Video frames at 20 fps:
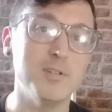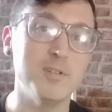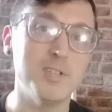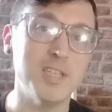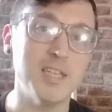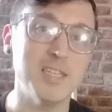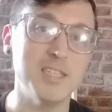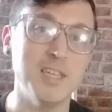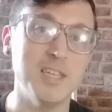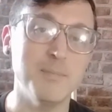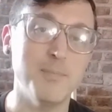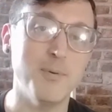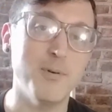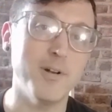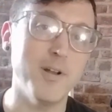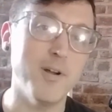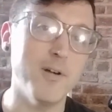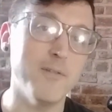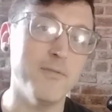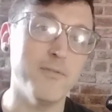
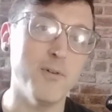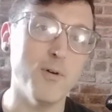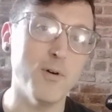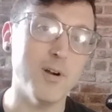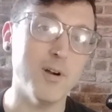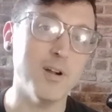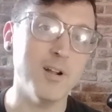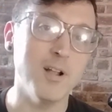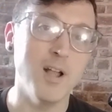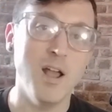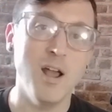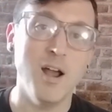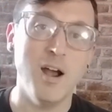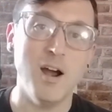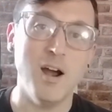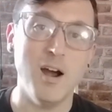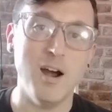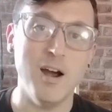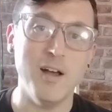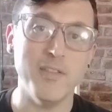16.04
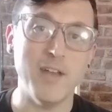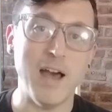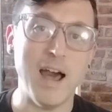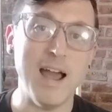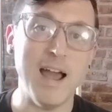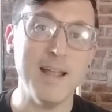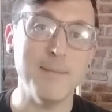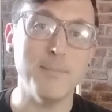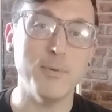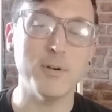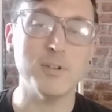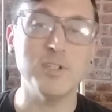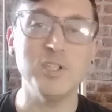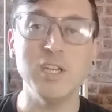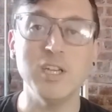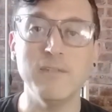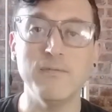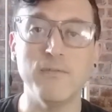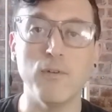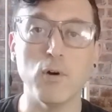on the iBook
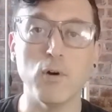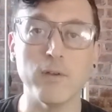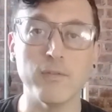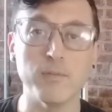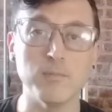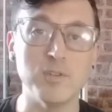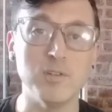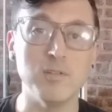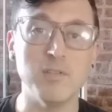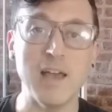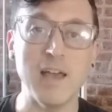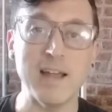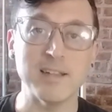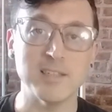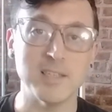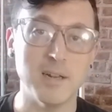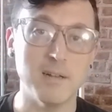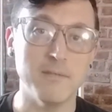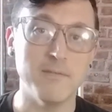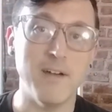G4 from
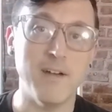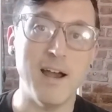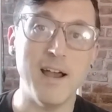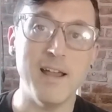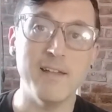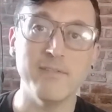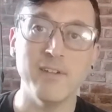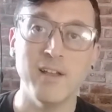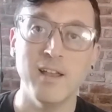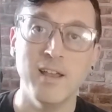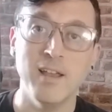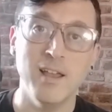2005.